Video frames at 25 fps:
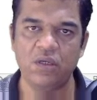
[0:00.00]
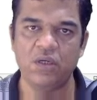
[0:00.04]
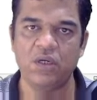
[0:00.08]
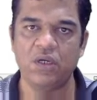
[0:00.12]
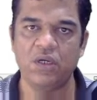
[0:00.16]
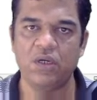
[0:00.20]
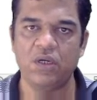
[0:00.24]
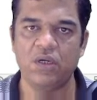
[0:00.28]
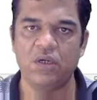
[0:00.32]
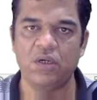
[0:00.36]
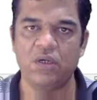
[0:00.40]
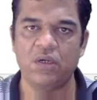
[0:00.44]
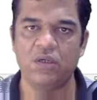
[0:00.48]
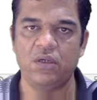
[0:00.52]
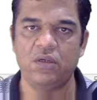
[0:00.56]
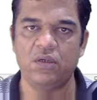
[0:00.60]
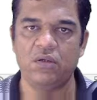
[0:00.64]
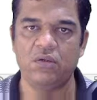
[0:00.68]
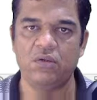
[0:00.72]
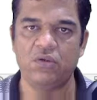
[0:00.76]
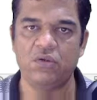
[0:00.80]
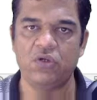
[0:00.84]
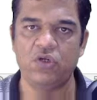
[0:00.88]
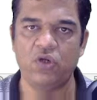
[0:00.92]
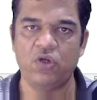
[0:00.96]

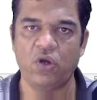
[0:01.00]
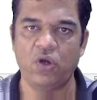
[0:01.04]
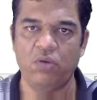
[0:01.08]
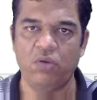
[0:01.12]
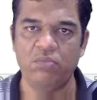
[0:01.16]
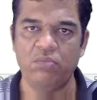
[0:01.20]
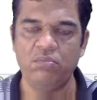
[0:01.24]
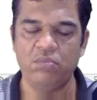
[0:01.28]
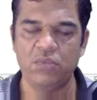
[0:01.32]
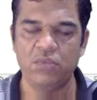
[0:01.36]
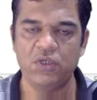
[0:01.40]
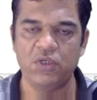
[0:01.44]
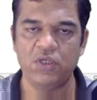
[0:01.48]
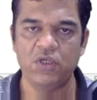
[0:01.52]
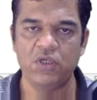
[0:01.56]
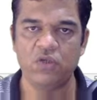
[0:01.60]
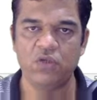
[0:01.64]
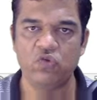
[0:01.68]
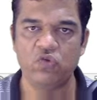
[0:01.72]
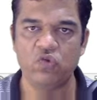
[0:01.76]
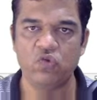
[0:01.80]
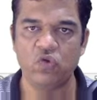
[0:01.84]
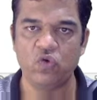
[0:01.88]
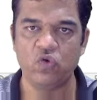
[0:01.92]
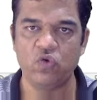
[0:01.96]
DOM.
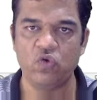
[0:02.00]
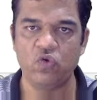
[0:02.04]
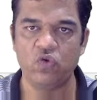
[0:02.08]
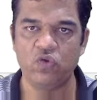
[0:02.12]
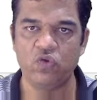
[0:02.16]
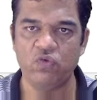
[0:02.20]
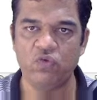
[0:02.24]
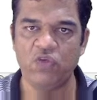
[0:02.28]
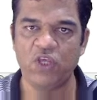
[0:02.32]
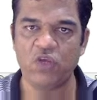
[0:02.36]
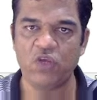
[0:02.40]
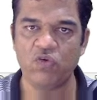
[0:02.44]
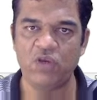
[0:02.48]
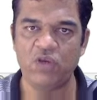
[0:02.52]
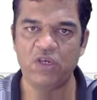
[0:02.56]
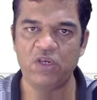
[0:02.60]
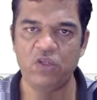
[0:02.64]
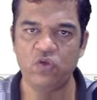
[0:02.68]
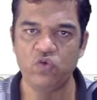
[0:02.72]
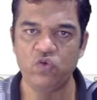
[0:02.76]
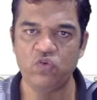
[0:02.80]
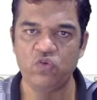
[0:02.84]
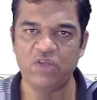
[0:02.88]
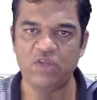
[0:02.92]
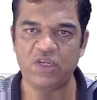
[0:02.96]
So you can
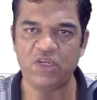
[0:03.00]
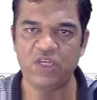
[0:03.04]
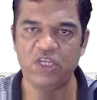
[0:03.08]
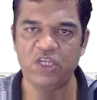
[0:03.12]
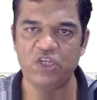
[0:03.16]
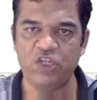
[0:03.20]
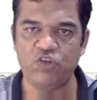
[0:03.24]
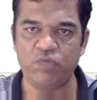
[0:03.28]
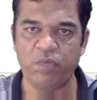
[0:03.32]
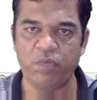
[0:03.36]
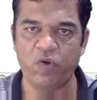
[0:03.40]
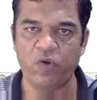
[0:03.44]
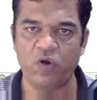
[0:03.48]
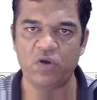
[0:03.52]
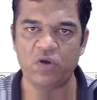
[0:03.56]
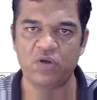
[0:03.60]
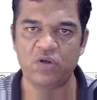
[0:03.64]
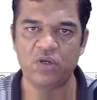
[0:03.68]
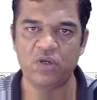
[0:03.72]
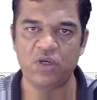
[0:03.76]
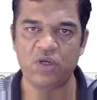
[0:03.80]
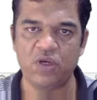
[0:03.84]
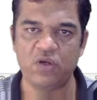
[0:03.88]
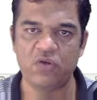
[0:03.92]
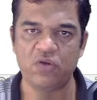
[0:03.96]
use the each block.
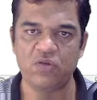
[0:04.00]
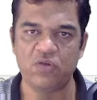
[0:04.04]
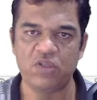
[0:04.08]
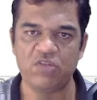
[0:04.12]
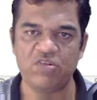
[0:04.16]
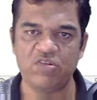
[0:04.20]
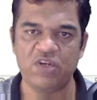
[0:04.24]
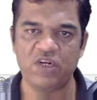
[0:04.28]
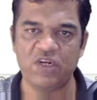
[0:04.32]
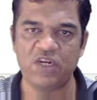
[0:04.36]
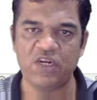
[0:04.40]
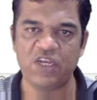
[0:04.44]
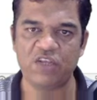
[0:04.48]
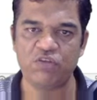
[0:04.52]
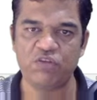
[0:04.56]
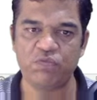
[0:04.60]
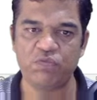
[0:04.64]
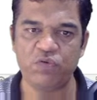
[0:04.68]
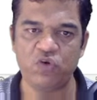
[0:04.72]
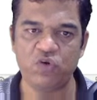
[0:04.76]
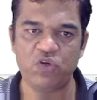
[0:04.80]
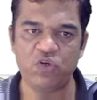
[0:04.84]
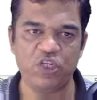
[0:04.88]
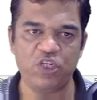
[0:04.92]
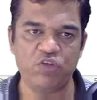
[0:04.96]
Now, the syntax
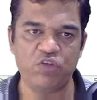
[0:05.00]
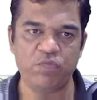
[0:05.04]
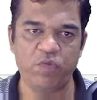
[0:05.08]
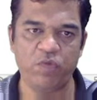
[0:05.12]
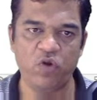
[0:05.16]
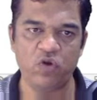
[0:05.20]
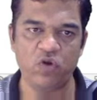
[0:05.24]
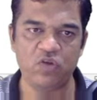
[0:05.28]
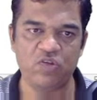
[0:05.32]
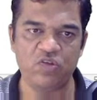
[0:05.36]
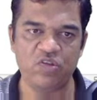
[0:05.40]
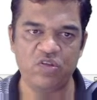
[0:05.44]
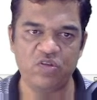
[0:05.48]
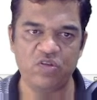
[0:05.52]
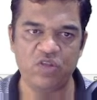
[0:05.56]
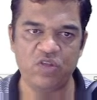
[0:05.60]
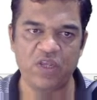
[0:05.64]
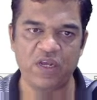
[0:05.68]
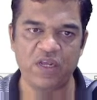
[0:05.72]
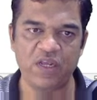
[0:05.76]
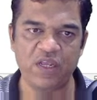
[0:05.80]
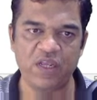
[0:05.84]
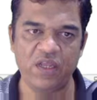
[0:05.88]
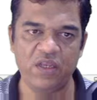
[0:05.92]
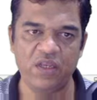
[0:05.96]
for each block is
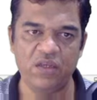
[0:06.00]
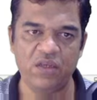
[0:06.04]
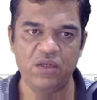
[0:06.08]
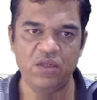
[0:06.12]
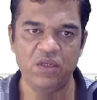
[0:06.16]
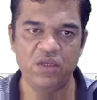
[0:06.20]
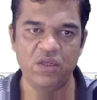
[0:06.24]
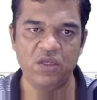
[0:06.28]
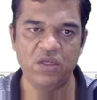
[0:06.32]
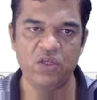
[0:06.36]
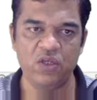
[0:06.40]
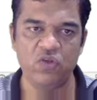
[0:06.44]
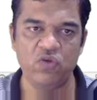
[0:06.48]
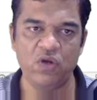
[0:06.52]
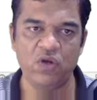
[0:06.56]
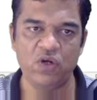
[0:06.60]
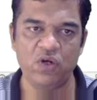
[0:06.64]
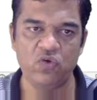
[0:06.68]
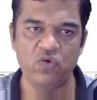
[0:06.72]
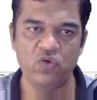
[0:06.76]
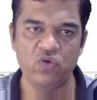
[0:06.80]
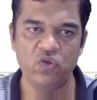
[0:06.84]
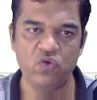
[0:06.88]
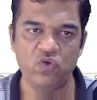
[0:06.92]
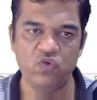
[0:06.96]
again, you have
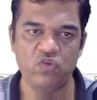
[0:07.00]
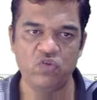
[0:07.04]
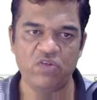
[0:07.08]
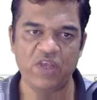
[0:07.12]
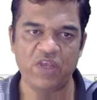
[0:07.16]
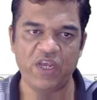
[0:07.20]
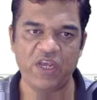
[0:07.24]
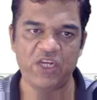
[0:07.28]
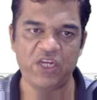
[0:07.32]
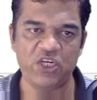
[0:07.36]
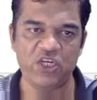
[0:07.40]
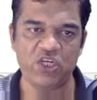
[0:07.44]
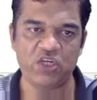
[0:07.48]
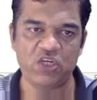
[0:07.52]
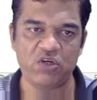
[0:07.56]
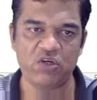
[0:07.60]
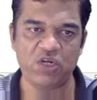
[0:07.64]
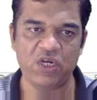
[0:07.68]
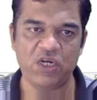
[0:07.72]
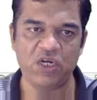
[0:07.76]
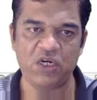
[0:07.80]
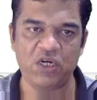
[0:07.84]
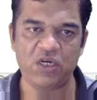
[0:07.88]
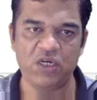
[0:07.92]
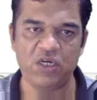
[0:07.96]
to use hash
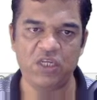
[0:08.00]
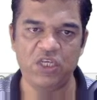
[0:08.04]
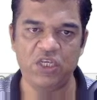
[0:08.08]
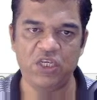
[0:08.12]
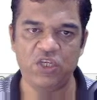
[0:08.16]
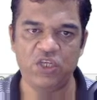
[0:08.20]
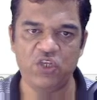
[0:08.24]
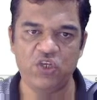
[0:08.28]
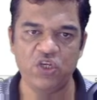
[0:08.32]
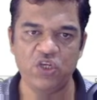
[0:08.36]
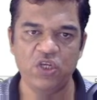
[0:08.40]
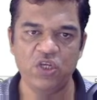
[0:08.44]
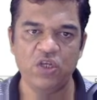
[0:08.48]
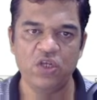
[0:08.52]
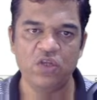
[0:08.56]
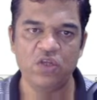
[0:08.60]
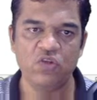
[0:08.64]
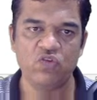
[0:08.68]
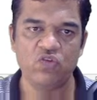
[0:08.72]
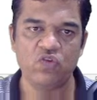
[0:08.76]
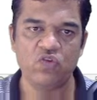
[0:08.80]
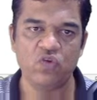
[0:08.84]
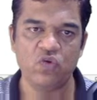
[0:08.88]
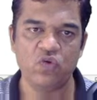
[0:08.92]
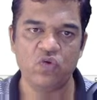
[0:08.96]
and each.
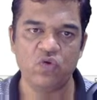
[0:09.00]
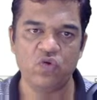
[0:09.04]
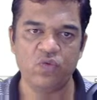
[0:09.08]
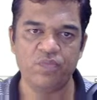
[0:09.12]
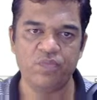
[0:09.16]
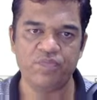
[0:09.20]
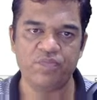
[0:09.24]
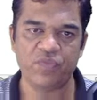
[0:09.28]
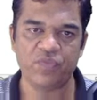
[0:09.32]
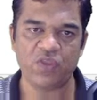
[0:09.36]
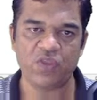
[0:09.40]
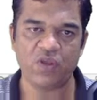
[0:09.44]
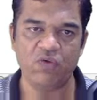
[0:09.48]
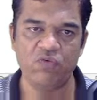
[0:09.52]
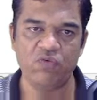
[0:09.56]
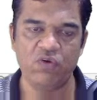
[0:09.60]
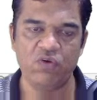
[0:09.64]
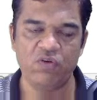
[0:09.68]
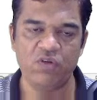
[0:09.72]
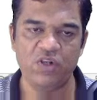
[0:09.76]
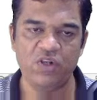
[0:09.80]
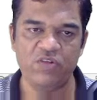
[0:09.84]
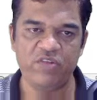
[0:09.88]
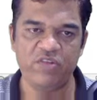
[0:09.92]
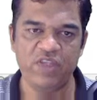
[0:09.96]
So we
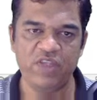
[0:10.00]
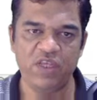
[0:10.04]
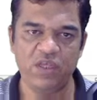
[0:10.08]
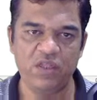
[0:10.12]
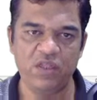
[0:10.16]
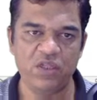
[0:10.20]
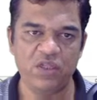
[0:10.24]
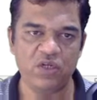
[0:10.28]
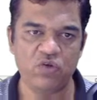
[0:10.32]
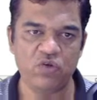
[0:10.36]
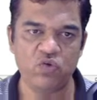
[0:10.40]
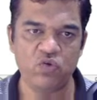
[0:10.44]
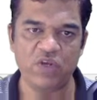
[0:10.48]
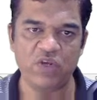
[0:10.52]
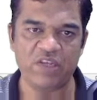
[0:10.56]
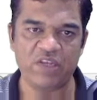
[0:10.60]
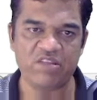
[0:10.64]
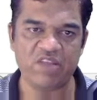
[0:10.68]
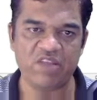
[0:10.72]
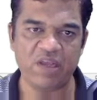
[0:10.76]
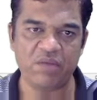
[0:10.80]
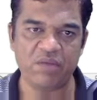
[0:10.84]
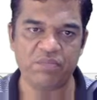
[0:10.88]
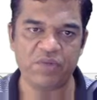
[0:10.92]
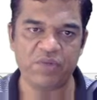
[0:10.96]
will see the two
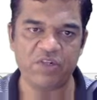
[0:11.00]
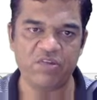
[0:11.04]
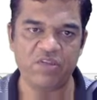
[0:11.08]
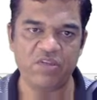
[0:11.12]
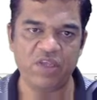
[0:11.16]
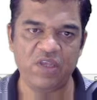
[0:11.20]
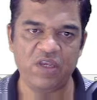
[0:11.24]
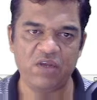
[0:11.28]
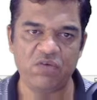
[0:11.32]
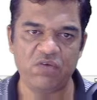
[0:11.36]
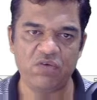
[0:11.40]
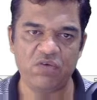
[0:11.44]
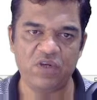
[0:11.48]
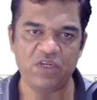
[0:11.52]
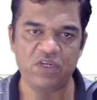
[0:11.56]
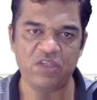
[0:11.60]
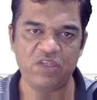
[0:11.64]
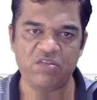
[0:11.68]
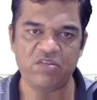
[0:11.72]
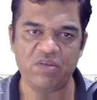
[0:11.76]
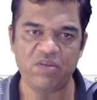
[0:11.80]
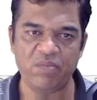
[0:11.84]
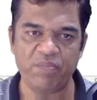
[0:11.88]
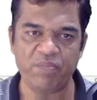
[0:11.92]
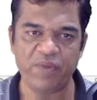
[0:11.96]
examples here. One is
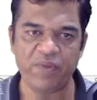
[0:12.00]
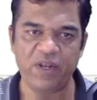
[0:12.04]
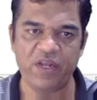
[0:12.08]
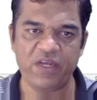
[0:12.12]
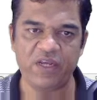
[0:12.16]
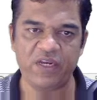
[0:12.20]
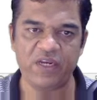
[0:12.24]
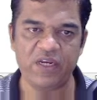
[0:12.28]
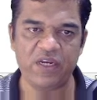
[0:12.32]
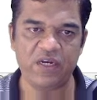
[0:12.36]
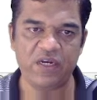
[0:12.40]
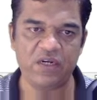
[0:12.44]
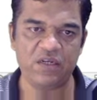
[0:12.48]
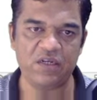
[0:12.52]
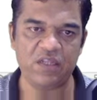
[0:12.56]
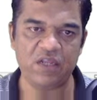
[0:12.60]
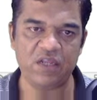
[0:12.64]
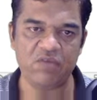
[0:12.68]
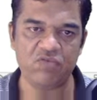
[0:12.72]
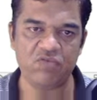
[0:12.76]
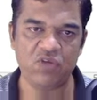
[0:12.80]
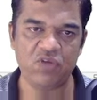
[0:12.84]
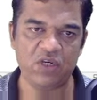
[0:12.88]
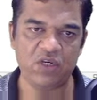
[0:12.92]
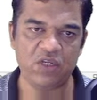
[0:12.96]
simple array and
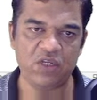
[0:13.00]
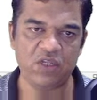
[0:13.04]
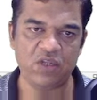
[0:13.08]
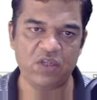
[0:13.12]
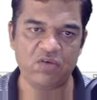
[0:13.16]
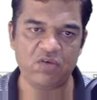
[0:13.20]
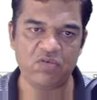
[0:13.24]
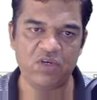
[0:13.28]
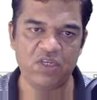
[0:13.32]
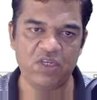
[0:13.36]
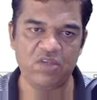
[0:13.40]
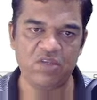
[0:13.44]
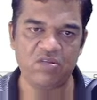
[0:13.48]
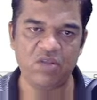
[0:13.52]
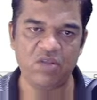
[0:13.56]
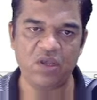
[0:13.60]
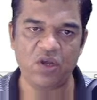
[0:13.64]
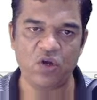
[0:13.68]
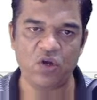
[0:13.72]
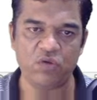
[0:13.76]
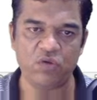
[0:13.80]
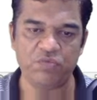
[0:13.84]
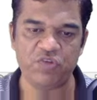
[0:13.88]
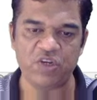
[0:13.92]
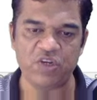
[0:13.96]
then another one is the
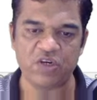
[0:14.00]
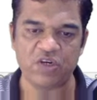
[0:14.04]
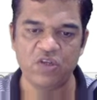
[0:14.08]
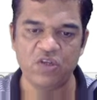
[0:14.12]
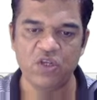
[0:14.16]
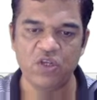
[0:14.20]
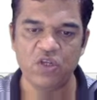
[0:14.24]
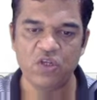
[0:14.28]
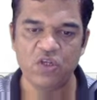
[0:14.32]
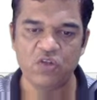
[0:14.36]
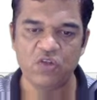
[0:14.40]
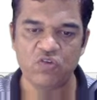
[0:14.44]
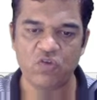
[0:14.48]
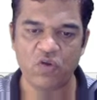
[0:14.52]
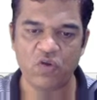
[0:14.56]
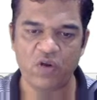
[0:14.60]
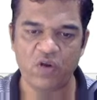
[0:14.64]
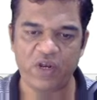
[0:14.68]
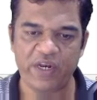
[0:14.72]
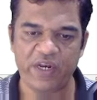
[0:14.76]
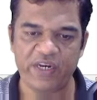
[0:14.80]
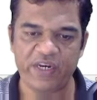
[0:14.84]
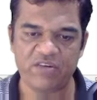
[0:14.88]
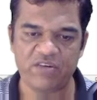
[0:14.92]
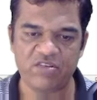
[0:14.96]
object. So
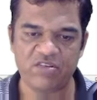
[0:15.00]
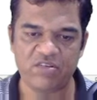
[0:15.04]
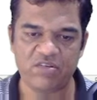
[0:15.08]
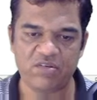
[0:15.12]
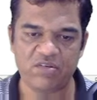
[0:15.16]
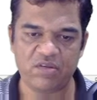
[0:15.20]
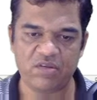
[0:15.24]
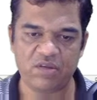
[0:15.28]
let's